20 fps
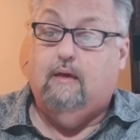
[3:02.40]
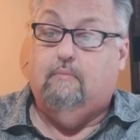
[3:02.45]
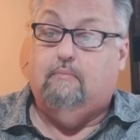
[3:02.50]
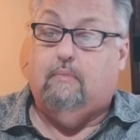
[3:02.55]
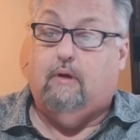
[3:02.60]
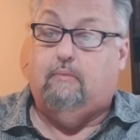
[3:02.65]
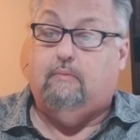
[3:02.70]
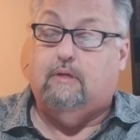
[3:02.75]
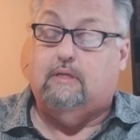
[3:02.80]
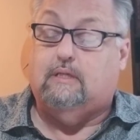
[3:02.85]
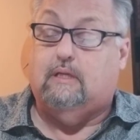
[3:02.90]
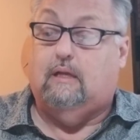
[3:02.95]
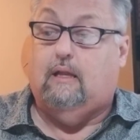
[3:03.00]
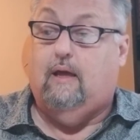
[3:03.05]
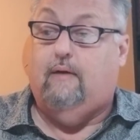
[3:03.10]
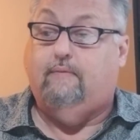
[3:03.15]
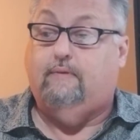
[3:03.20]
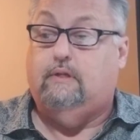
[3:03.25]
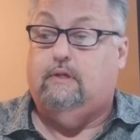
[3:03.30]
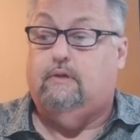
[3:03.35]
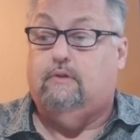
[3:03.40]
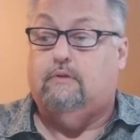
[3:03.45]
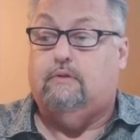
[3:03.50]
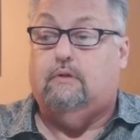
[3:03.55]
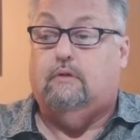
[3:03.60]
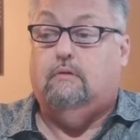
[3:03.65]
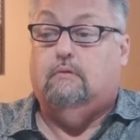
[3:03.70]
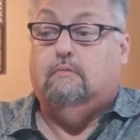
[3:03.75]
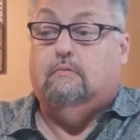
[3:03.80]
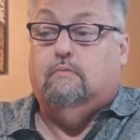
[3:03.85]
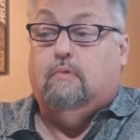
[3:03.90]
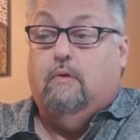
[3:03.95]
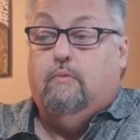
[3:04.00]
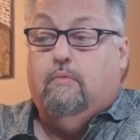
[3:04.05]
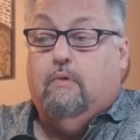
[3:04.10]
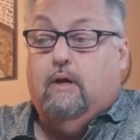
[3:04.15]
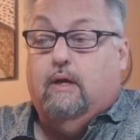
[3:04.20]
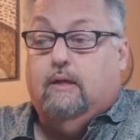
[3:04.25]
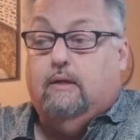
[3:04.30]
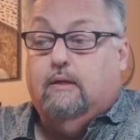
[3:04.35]
Maybe he's 11 years old. We
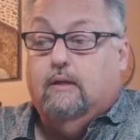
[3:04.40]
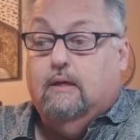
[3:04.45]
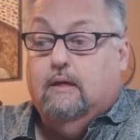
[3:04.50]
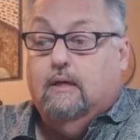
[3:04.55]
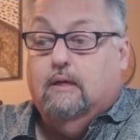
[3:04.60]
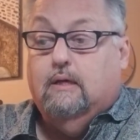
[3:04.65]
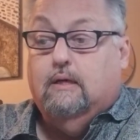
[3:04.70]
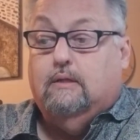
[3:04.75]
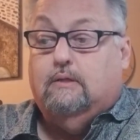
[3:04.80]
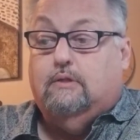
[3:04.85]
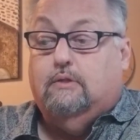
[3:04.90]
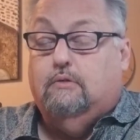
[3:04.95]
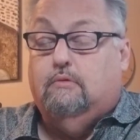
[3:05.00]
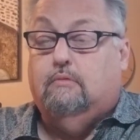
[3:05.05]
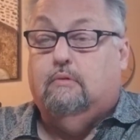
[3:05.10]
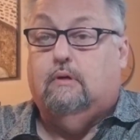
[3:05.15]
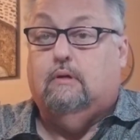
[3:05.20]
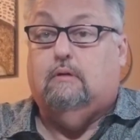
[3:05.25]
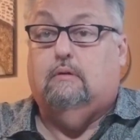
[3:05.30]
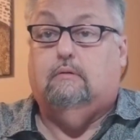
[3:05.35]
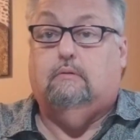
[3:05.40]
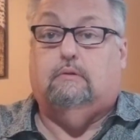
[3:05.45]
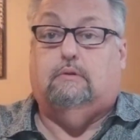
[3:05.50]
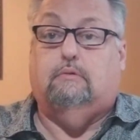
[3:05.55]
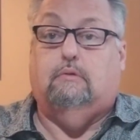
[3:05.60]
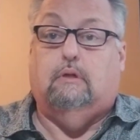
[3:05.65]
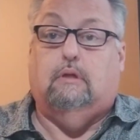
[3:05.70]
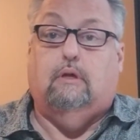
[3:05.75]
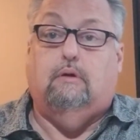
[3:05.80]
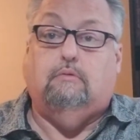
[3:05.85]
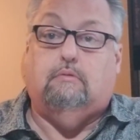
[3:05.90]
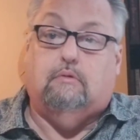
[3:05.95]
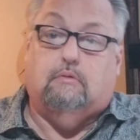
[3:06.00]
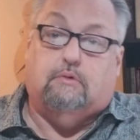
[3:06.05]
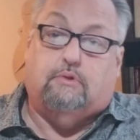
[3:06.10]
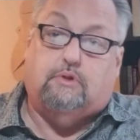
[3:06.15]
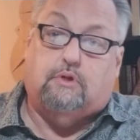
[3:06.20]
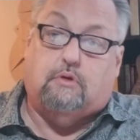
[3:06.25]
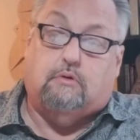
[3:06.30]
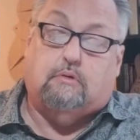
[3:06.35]
went to a, uh, to a local
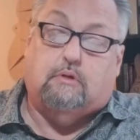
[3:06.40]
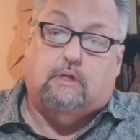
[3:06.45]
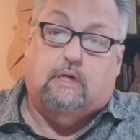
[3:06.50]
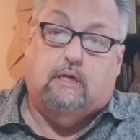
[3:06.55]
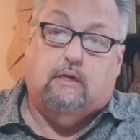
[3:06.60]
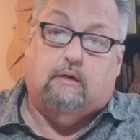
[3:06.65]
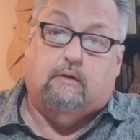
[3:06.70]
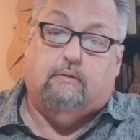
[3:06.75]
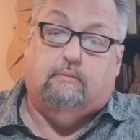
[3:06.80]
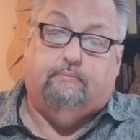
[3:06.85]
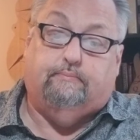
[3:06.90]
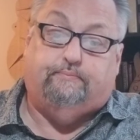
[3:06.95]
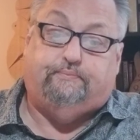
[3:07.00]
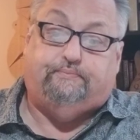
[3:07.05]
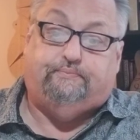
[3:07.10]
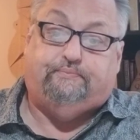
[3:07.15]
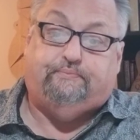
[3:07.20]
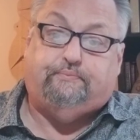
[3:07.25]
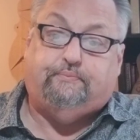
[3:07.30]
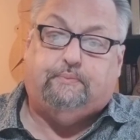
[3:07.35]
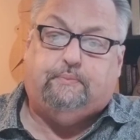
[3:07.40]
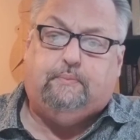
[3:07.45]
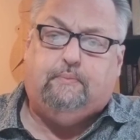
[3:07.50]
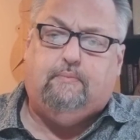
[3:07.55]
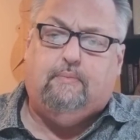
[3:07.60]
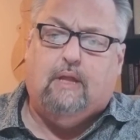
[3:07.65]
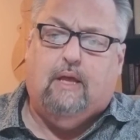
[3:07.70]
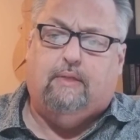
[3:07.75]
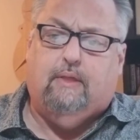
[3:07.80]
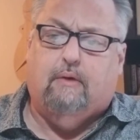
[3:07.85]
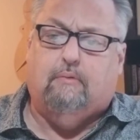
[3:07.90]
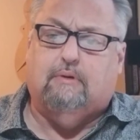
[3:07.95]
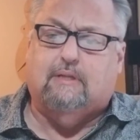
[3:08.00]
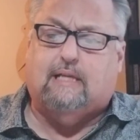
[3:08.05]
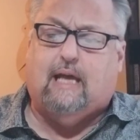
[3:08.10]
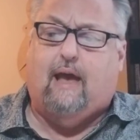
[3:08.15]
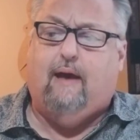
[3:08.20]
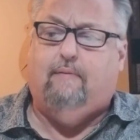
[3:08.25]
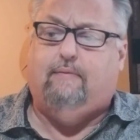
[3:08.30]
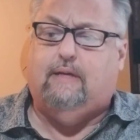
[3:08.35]
church here that was
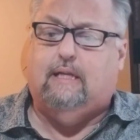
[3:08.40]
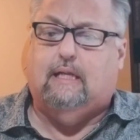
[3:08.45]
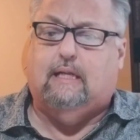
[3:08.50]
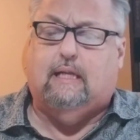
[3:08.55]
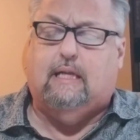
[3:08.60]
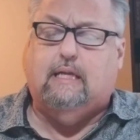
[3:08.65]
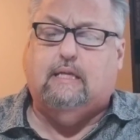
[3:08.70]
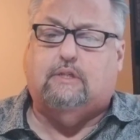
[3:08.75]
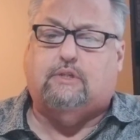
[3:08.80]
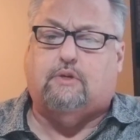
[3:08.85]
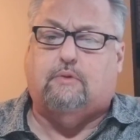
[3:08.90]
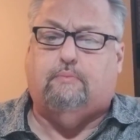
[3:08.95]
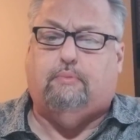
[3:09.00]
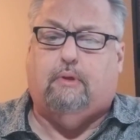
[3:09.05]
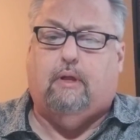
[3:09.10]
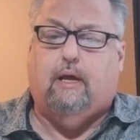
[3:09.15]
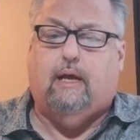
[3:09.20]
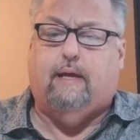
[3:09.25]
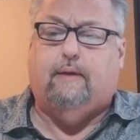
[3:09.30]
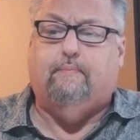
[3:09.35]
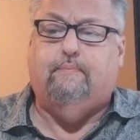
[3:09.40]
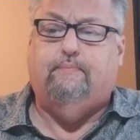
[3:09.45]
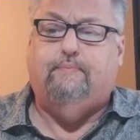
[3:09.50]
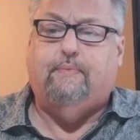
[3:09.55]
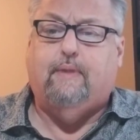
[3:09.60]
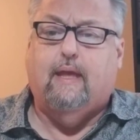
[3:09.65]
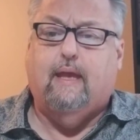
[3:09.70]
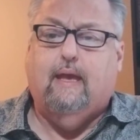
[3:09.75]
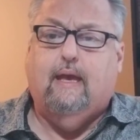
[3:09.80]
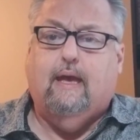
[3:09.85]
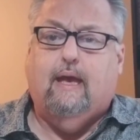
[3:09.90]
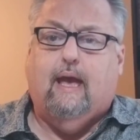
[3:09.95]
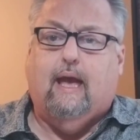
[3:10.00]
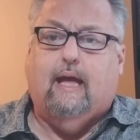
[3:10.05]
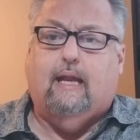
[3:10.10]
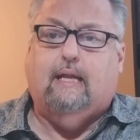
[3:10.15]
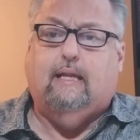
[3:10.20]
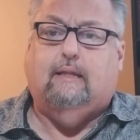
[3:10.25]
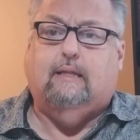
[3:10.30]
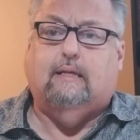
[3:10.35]
having an Easter play.
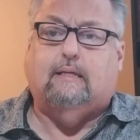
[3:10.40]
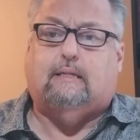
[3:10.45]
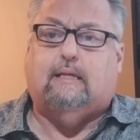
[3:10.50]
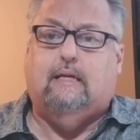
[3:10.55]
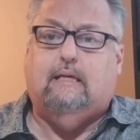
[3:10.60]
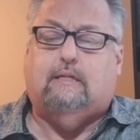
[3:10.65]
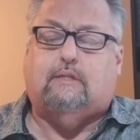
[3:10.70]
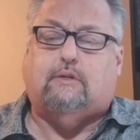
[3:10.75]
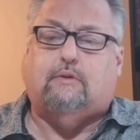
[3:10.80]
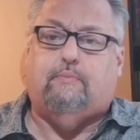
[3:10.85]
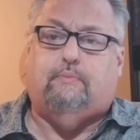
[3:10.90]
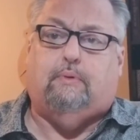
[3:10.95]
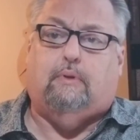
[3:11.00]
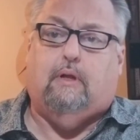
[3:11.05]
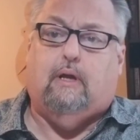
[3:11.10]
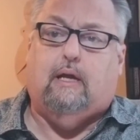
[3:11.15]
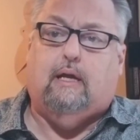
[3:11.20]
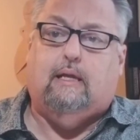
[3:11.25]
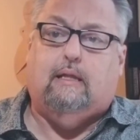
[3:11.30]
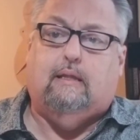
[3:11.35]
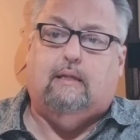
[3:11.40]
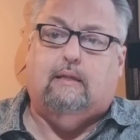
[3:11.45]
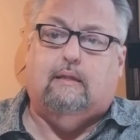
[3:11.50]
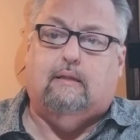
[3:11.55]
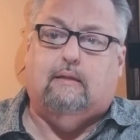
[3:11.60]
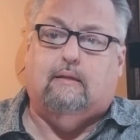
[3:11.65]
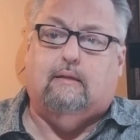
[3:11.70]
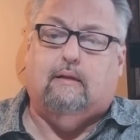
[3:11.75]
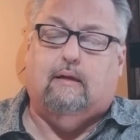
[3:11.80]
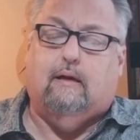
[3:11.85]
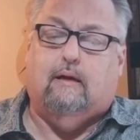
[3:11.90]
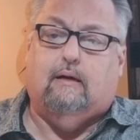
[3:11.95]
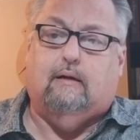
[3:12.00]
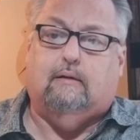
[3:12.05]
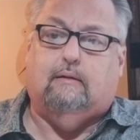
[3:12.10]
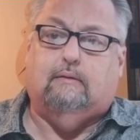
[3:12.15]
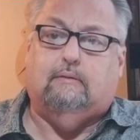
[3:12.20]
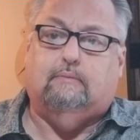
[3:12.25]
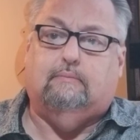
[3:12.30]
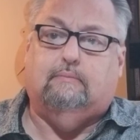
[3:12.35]
And in this Easter play,
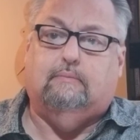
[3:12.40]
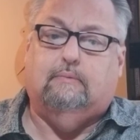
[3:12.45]
uh,